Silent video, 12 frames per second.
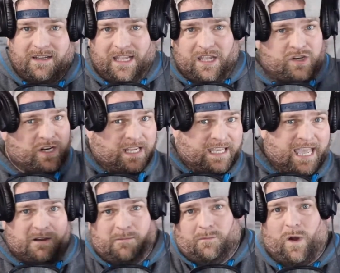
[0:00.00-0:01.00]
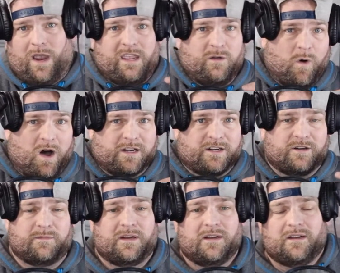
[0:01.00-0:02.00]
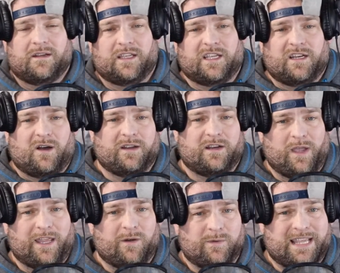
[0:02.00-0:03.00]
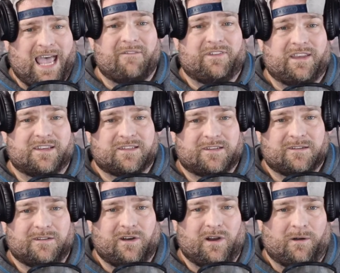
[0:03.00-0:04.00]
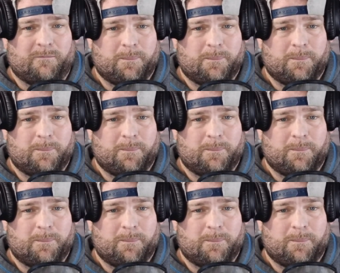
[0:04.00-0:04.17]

He couldn't get him where he wanted him, and it was obvious, on